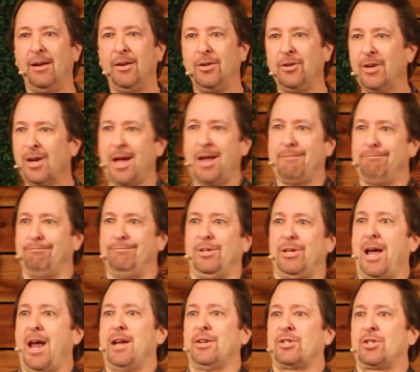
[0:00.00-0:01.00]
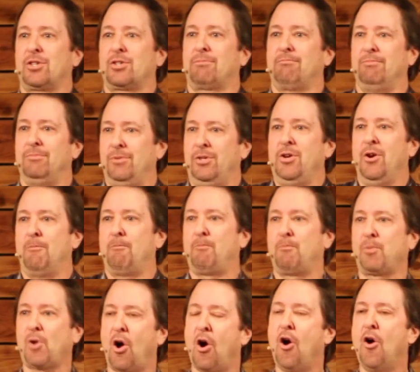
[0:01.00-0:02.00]
You got to
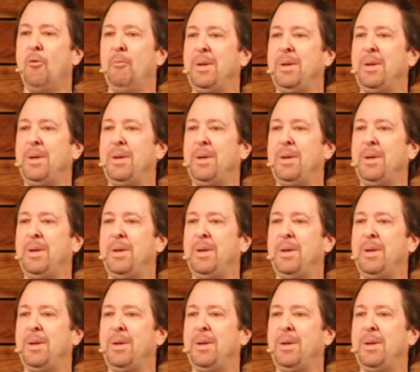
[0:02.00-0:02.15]
call